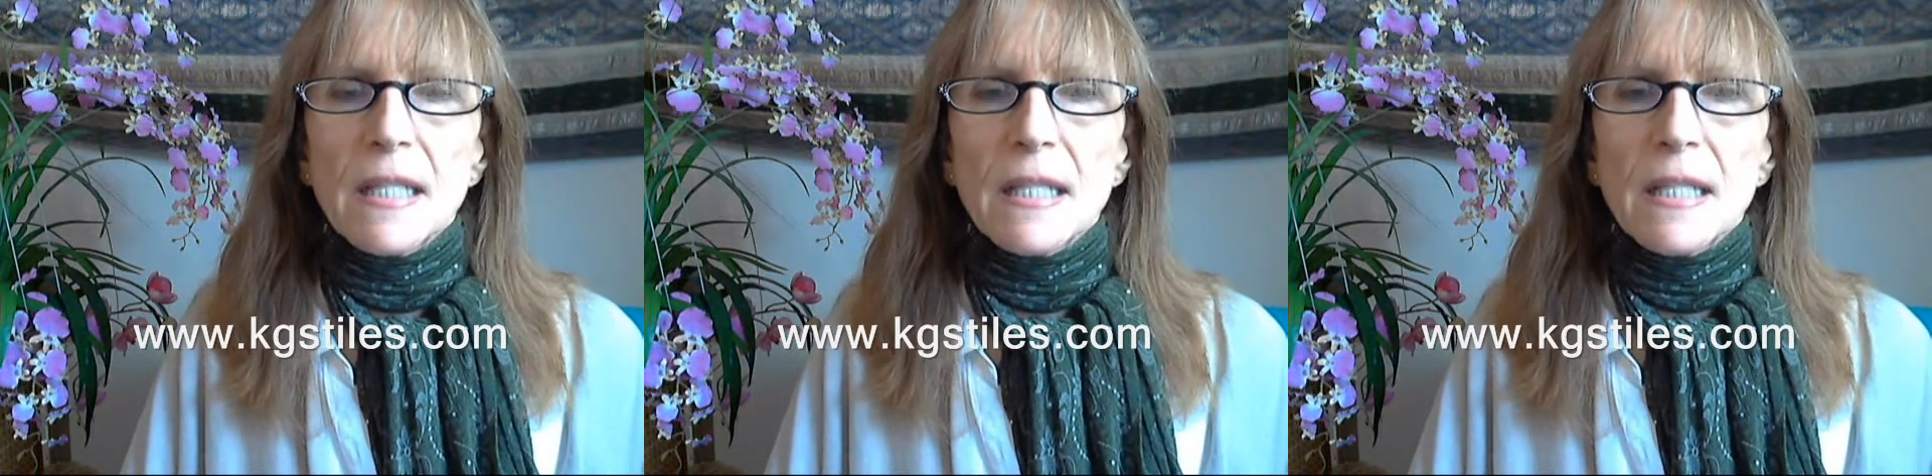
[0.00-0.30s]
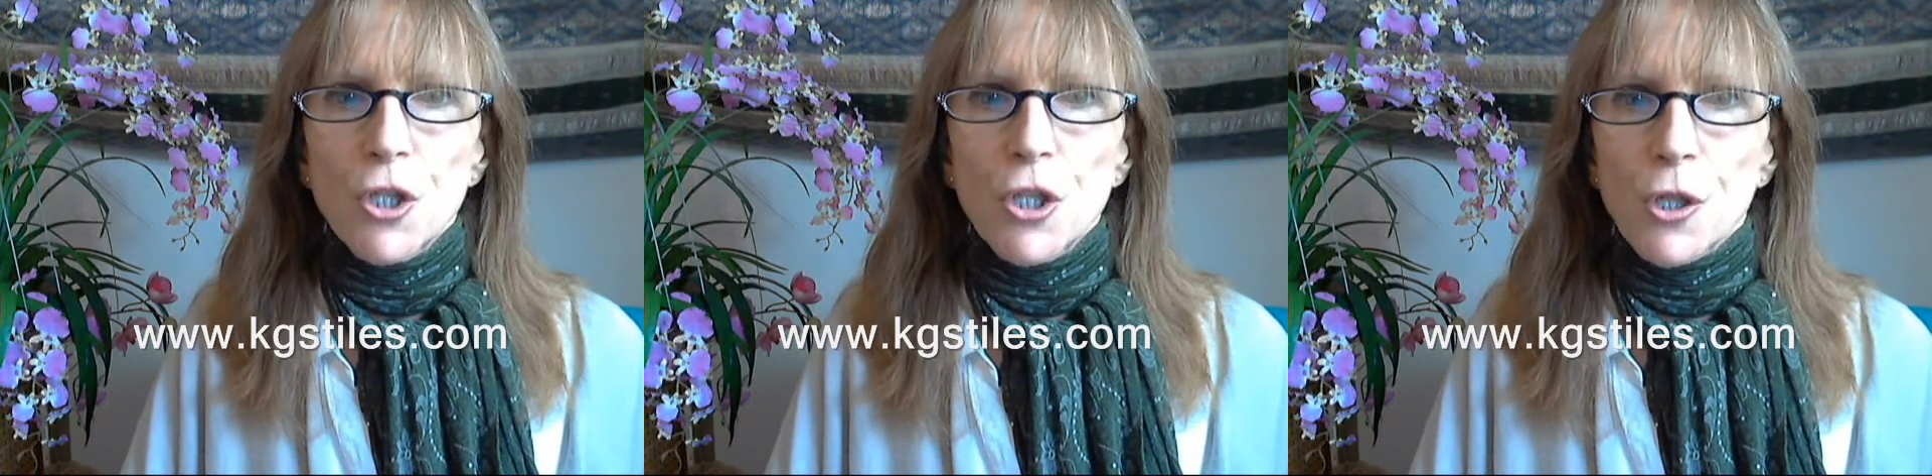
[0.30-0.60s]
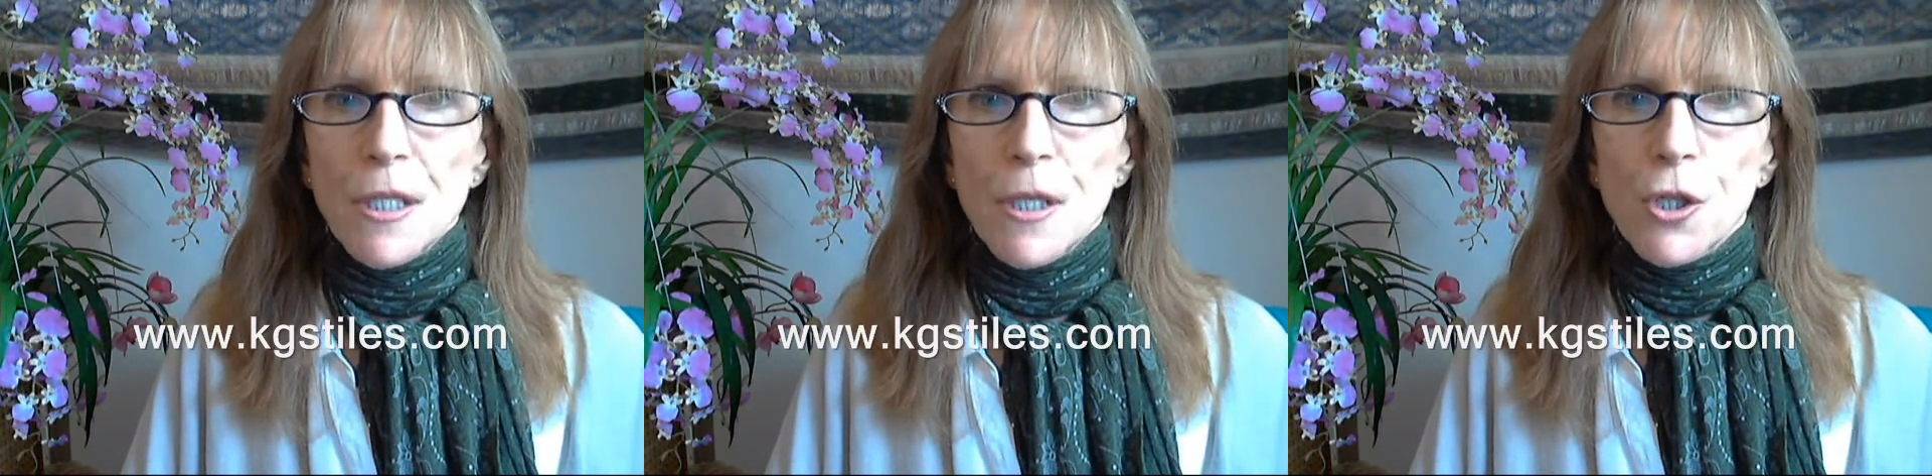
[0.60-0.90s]

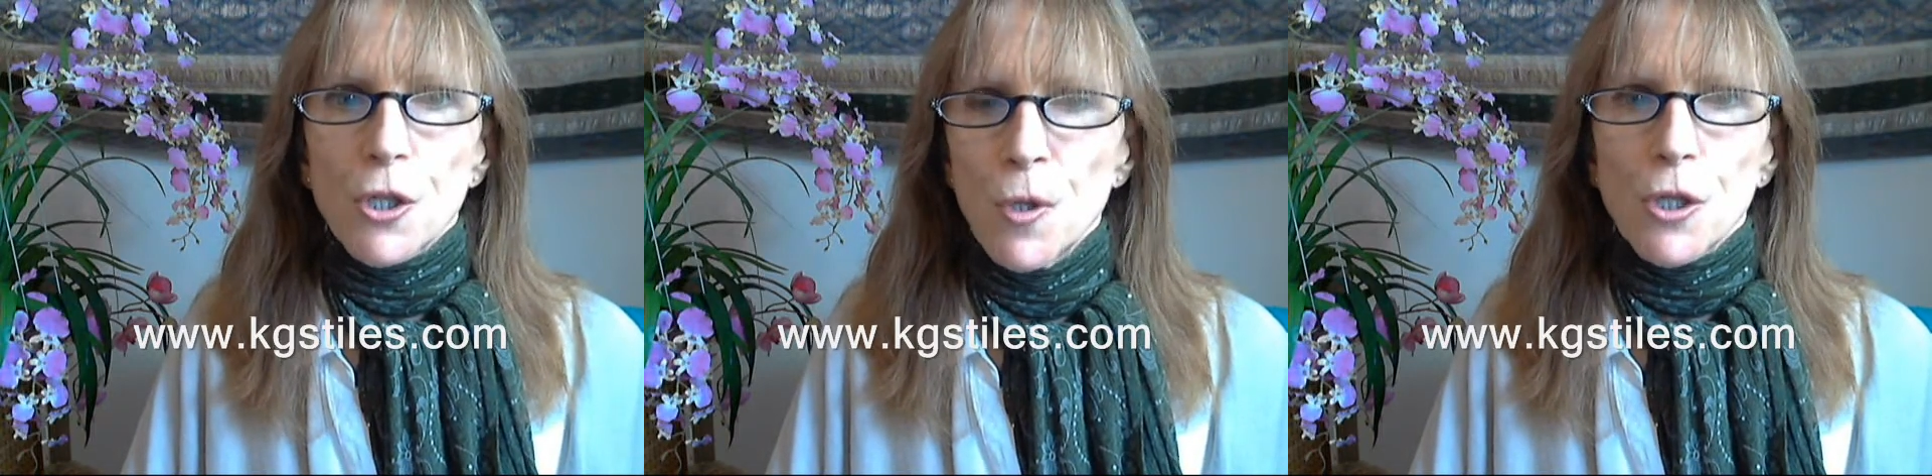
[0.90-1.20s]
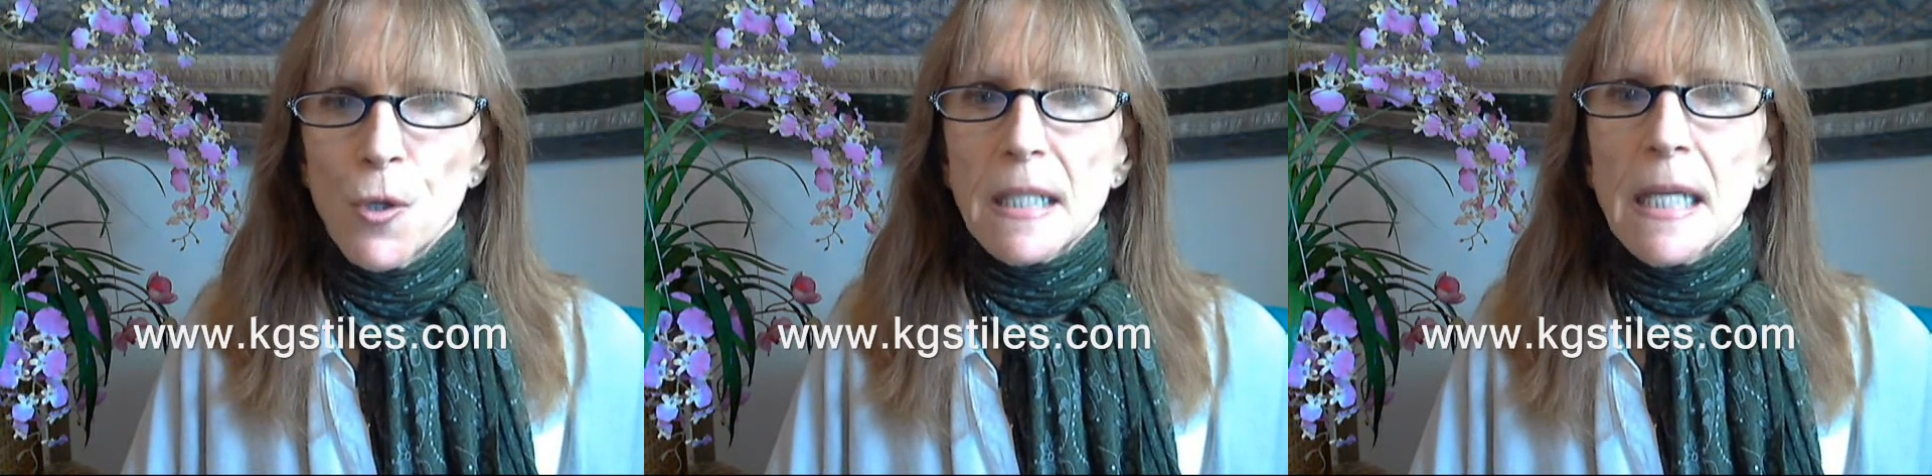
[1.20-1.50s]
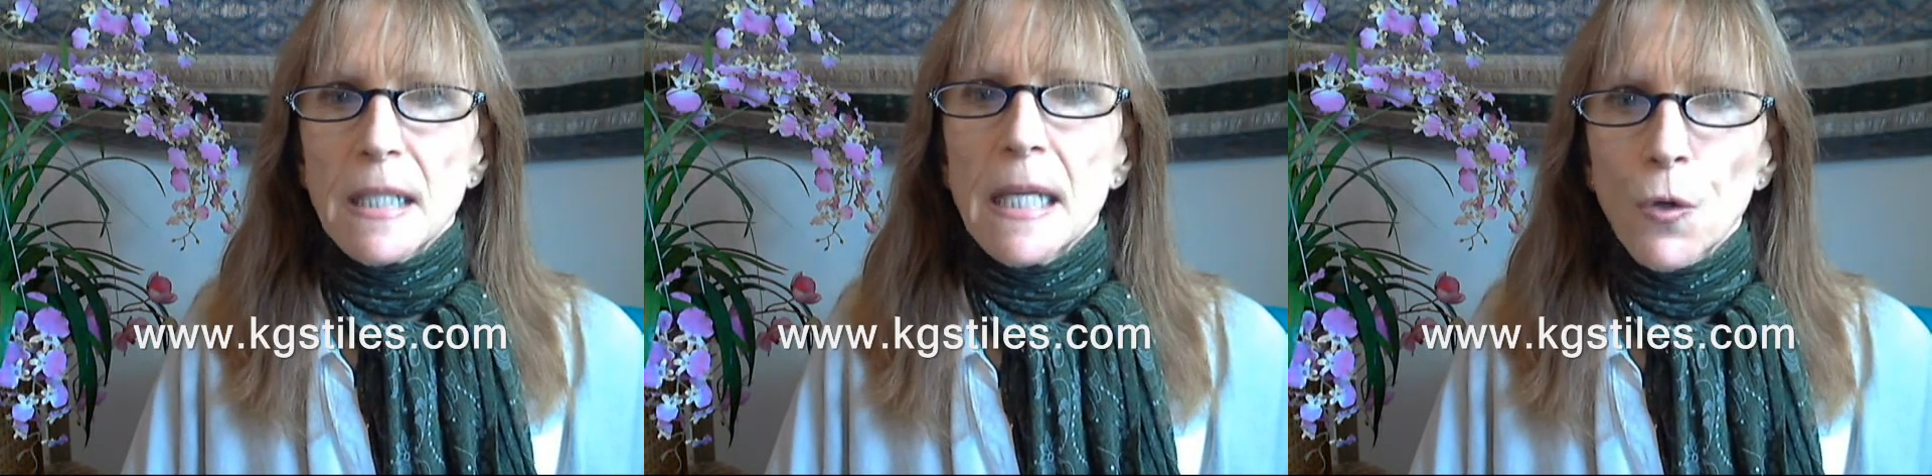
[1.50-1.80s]
Sagittarius new moon at
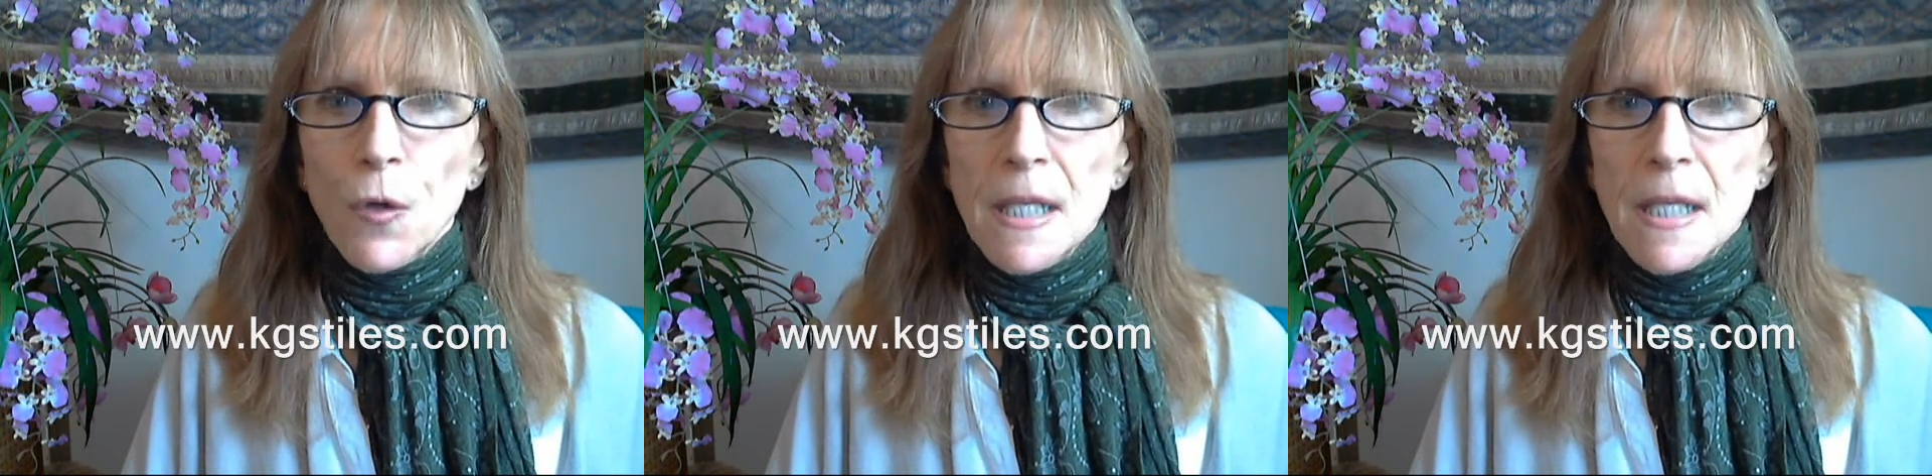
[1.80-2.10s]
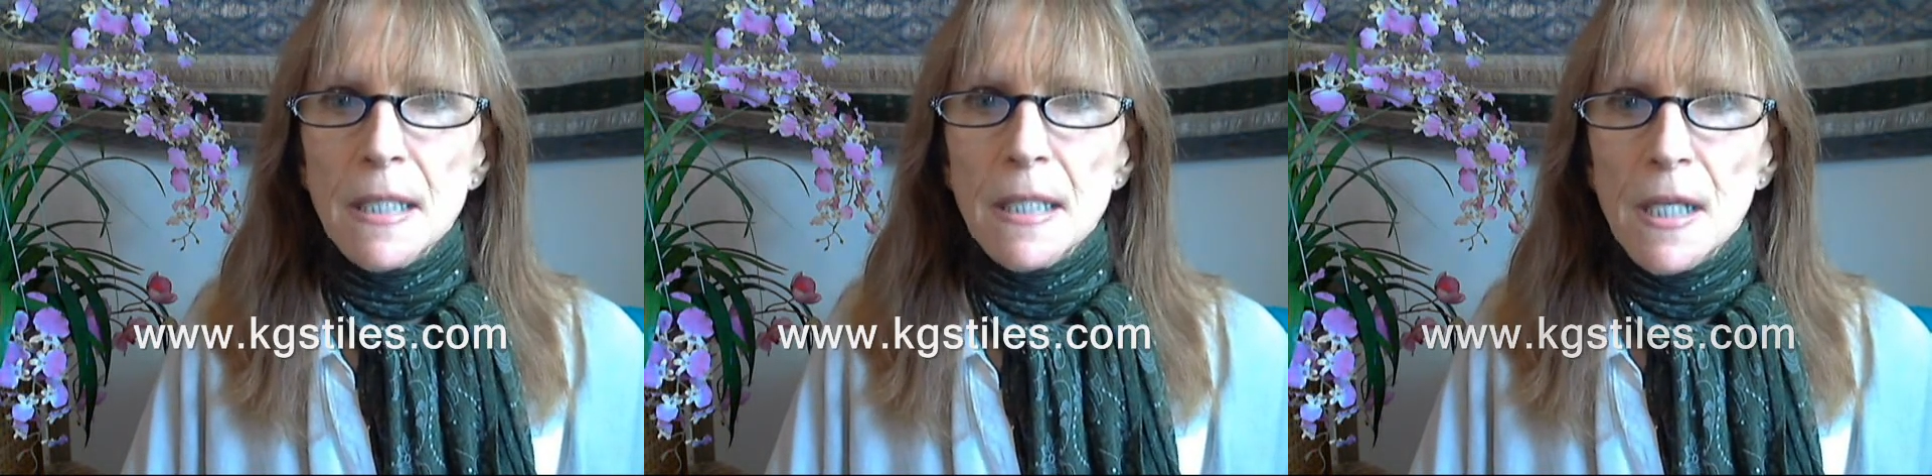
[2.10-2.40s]
10 degrees,